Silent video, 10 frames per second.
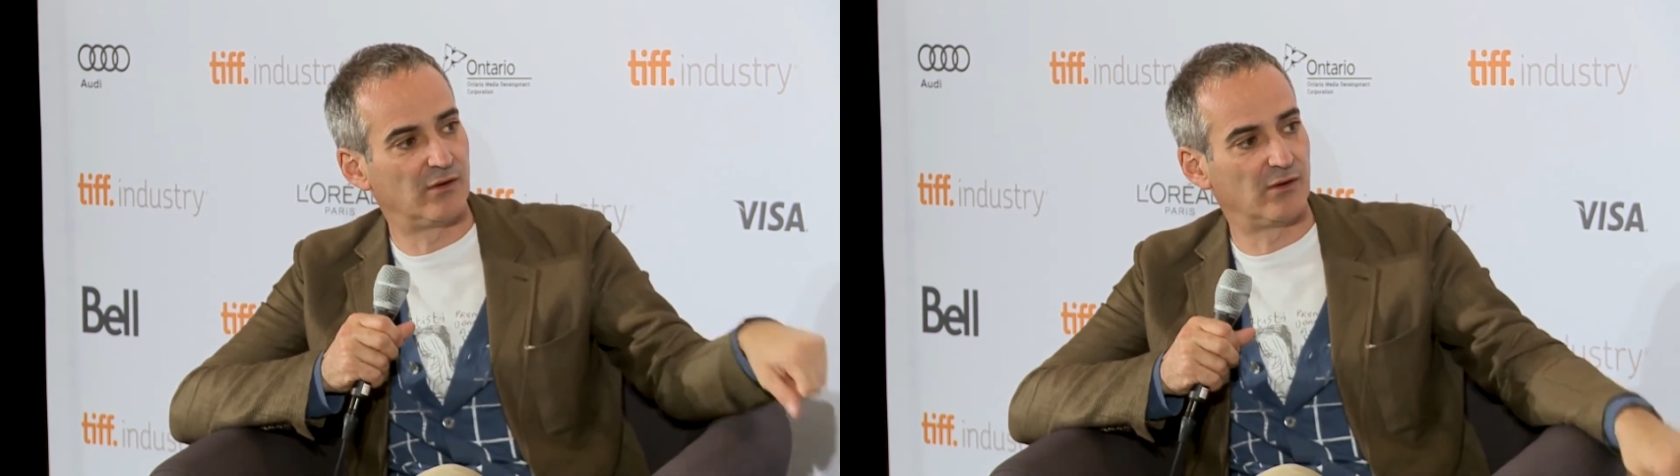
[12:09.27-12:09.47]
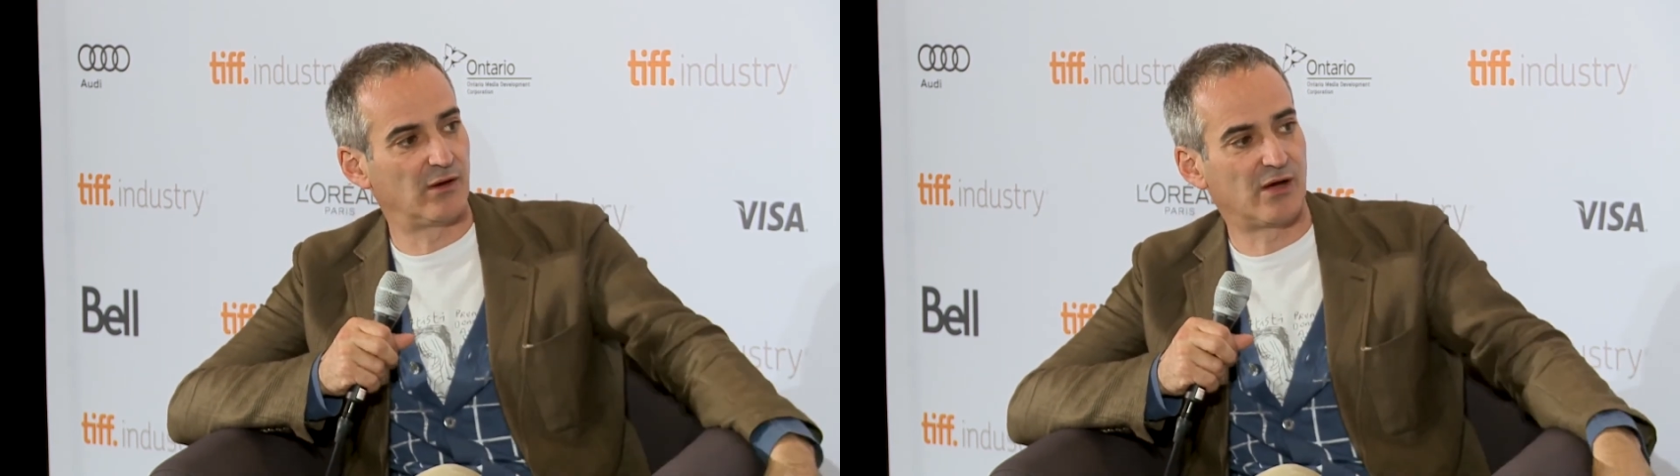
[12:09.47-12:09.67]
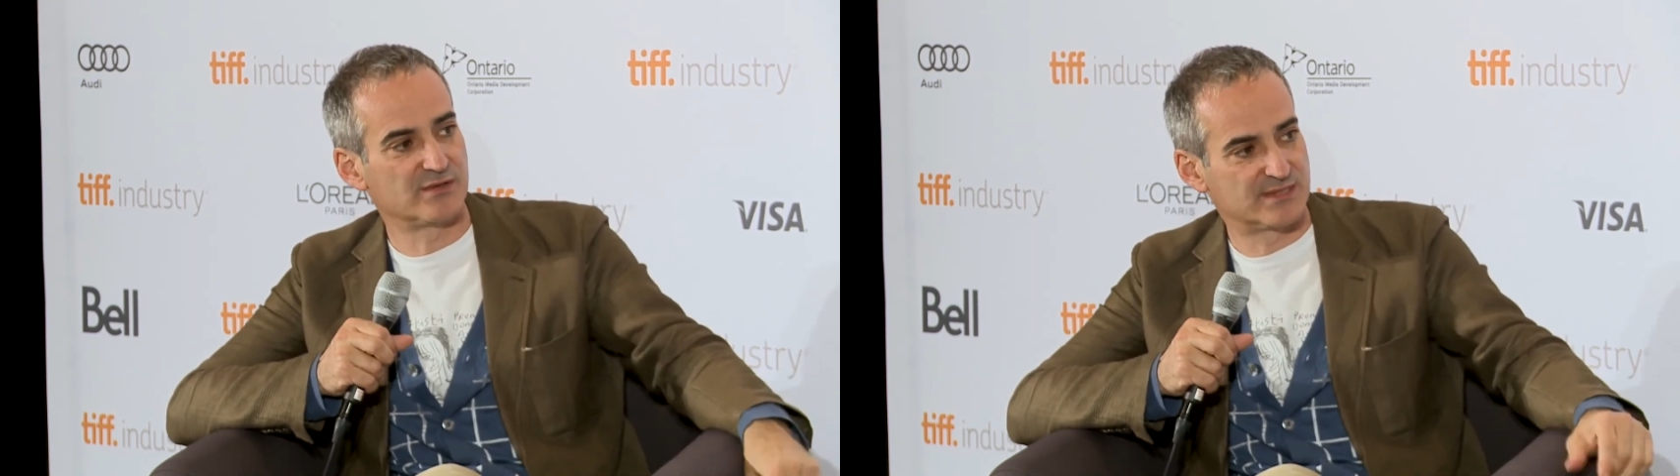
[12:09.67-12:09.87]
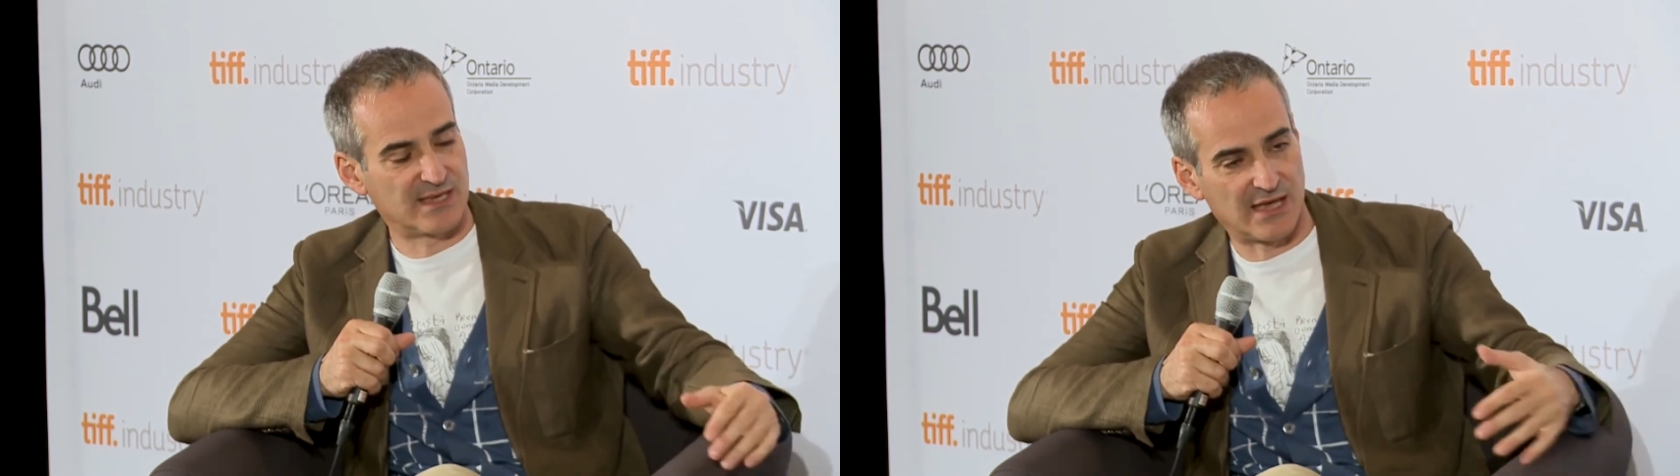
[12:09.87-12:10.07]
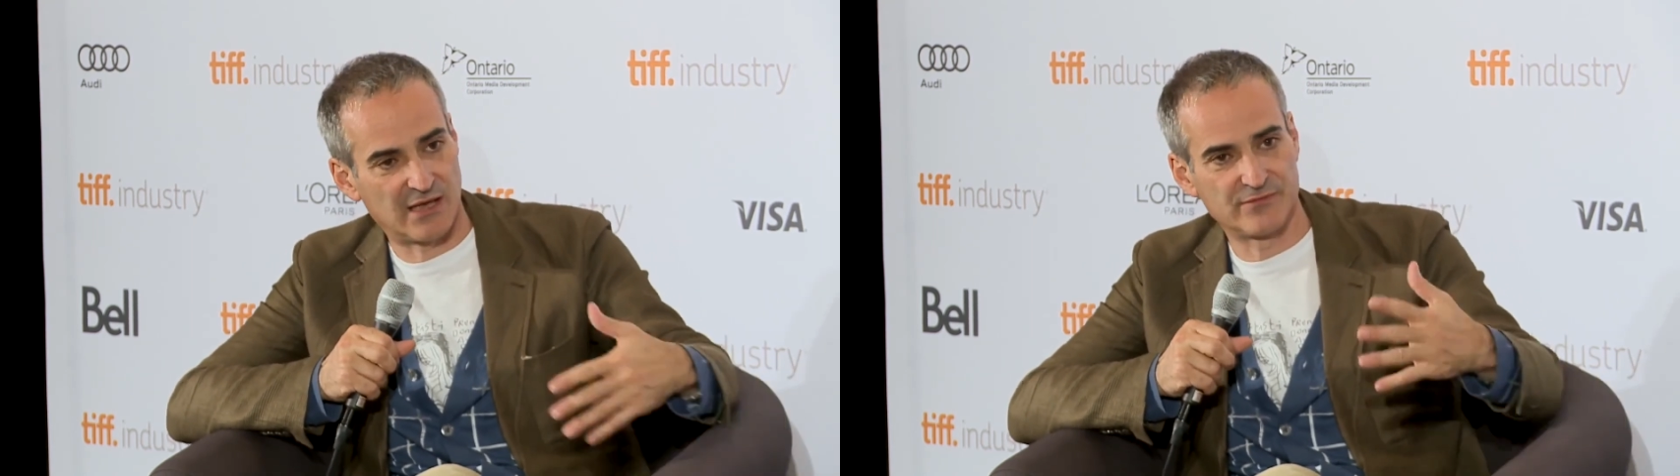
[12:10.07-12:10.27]

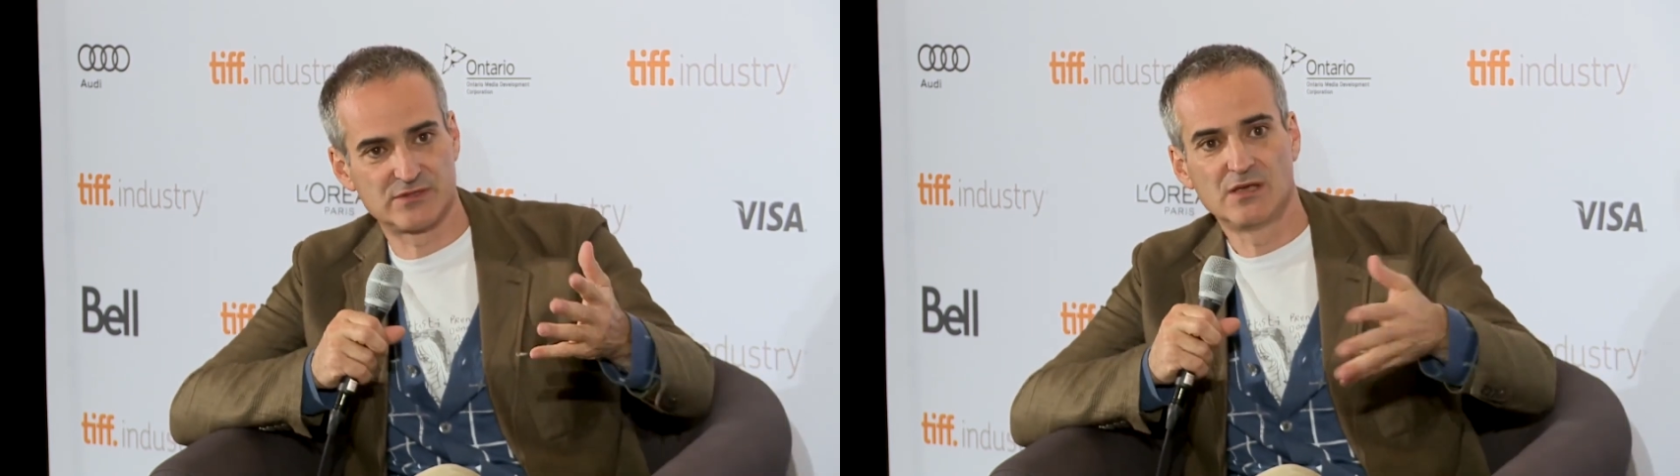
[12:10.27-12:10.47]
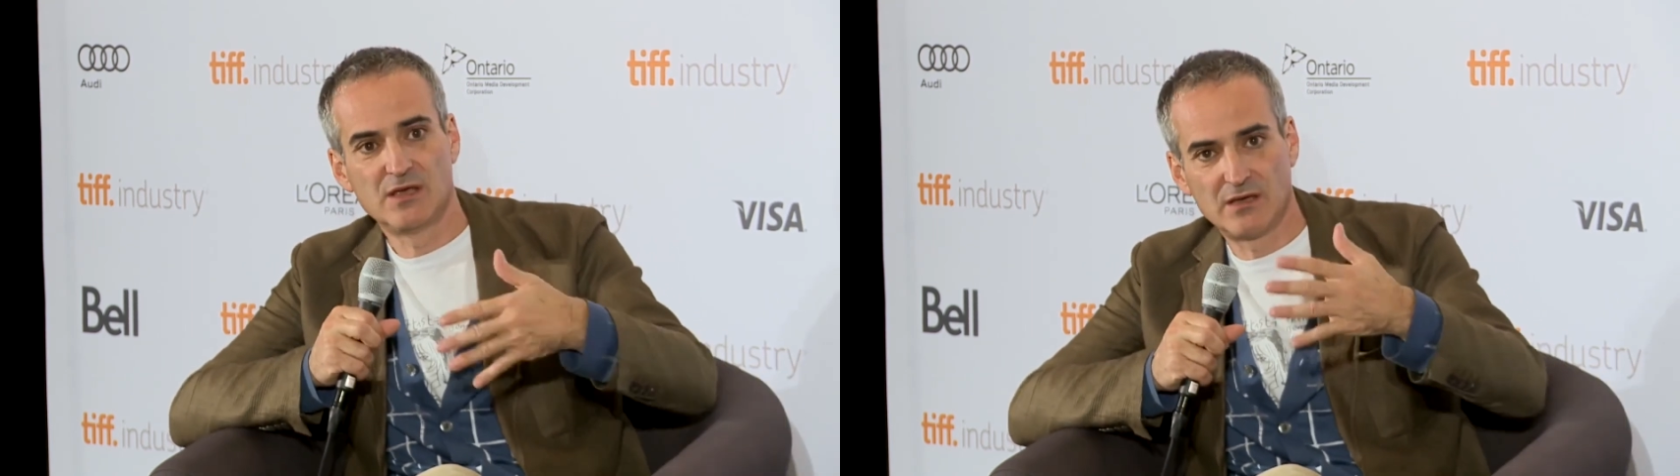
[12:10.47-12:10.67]
ourselves